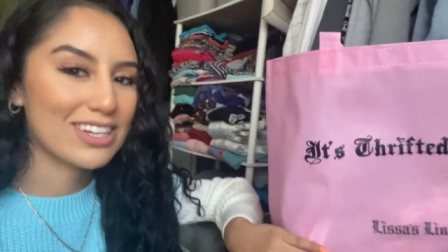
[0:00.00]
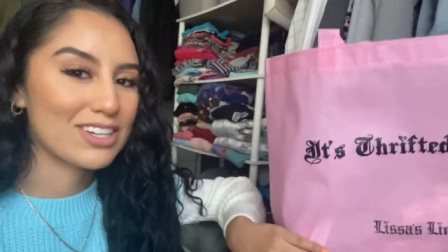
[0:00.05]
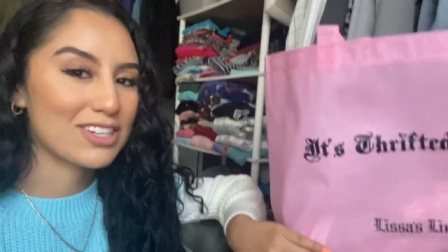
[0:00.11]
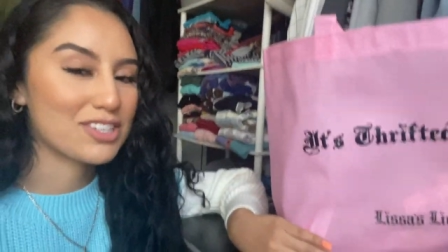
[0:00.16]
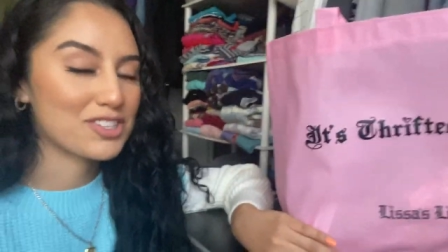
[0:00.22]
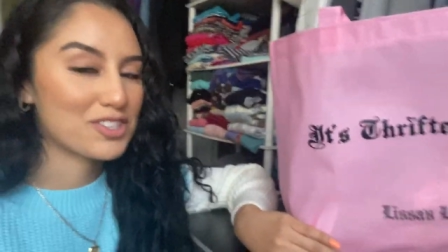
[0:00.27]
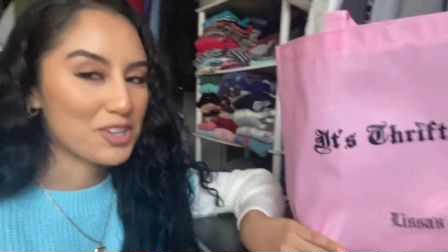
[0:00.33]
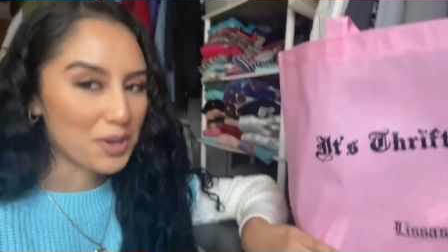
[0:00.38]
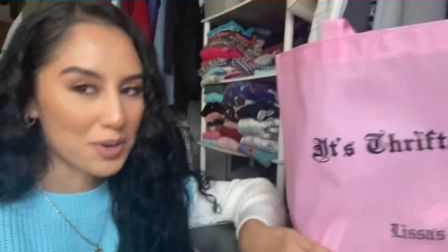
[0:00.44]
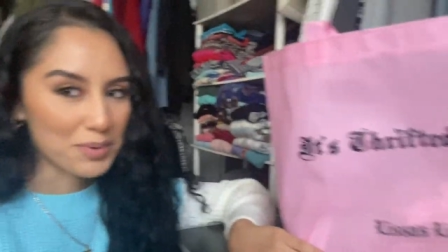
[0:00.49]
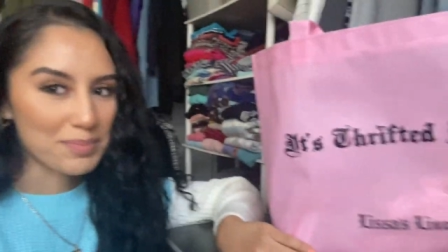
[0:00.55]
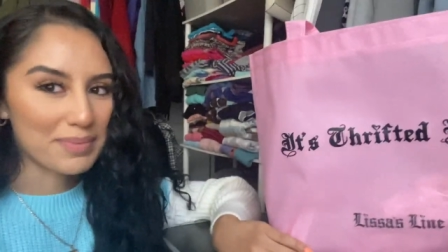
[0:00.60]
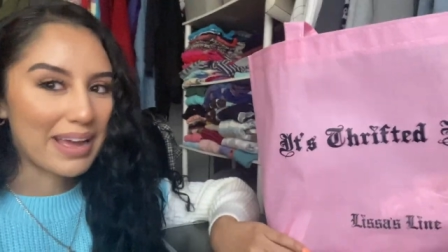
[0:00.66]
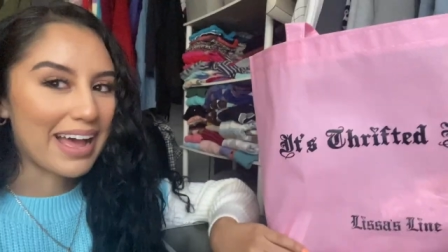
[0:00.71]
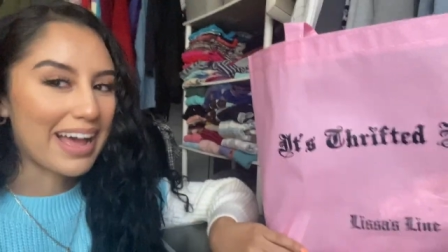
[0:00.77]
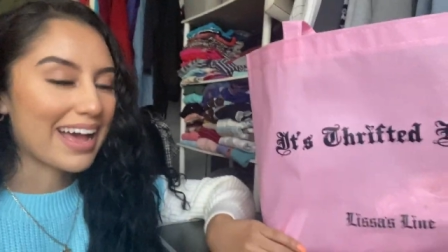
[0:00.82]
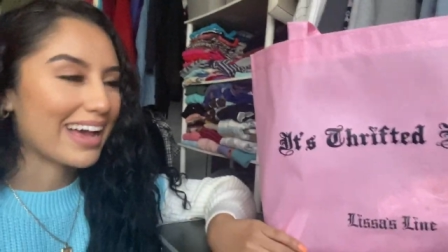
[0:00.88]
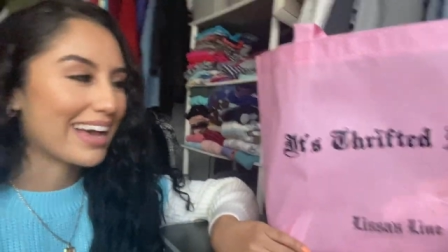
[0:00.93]
tote
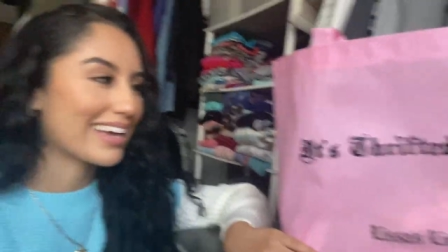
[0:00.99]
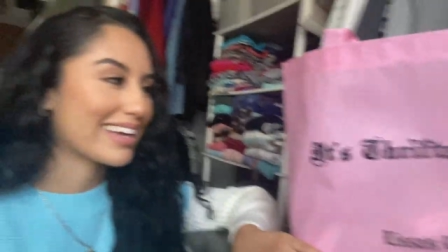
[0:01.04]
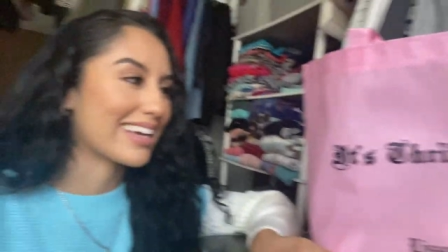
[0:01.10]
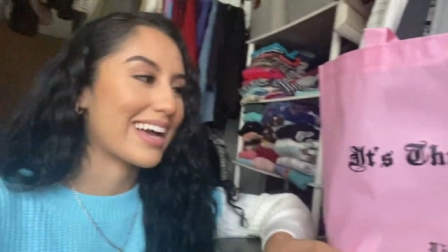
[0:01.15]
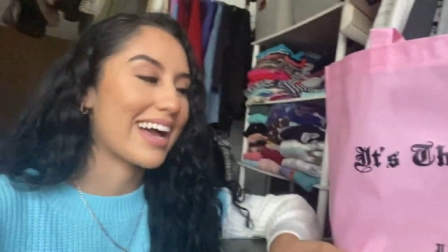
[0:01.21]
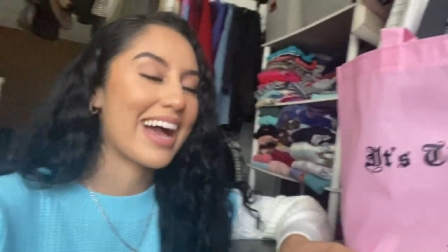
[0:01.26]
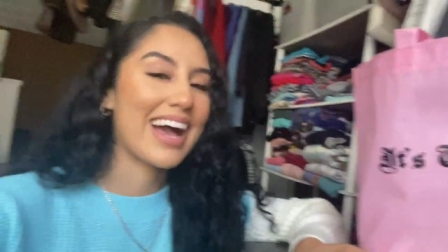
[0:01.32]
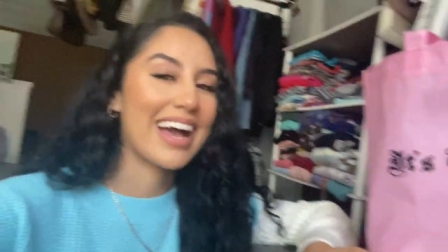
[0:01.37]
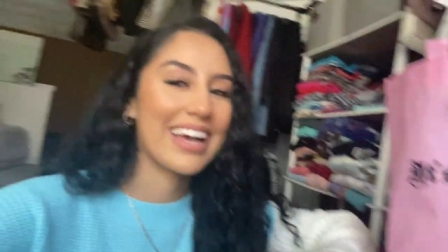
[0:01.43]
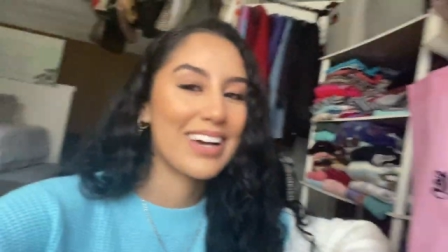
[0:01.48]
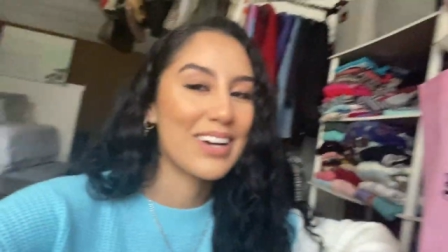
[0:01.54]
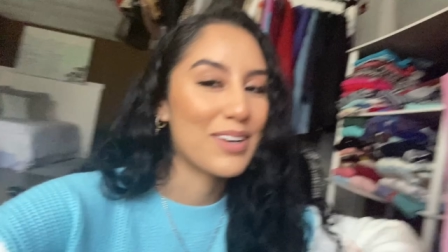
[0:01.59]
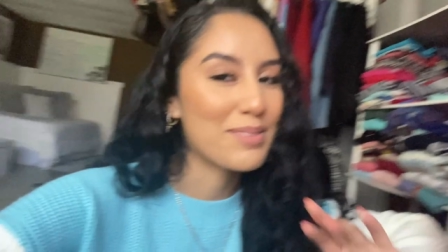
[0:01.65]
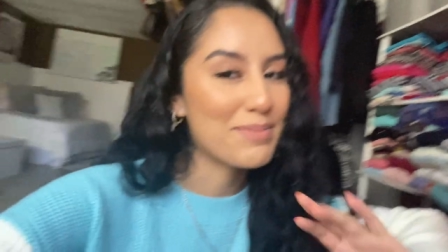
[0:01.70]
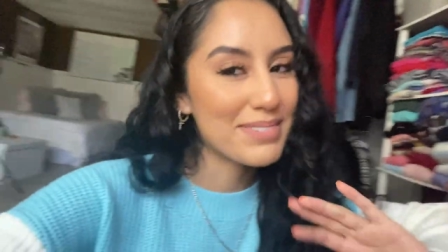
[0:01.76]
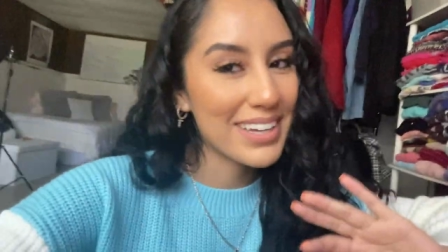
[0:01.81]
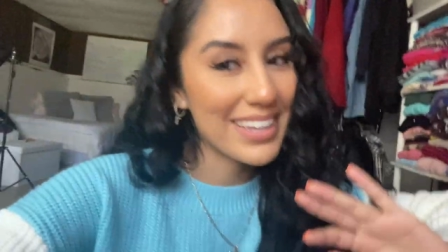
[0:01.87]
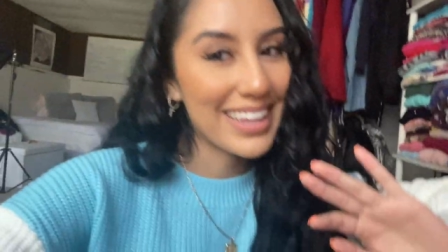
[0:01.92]
bag. I hope
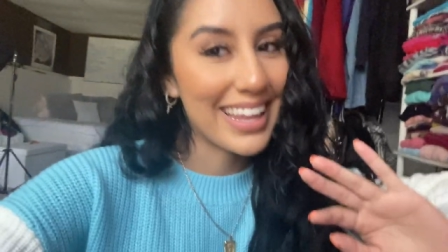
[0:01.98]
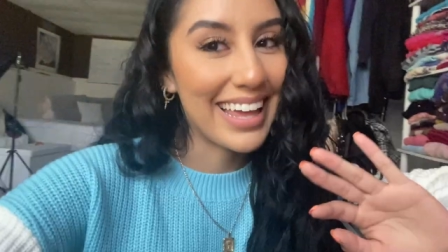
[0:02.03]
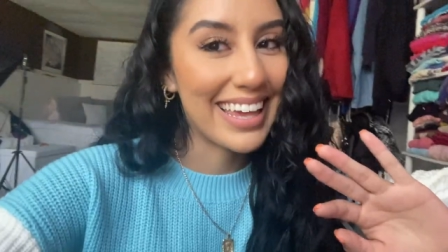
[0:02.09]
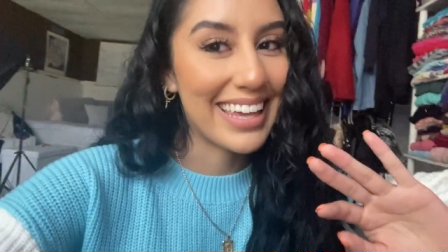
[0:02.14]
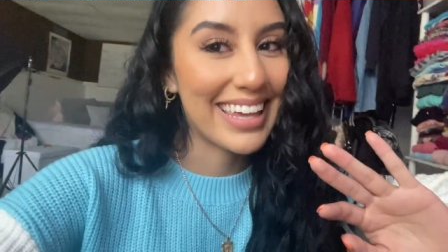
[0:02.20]
y'all like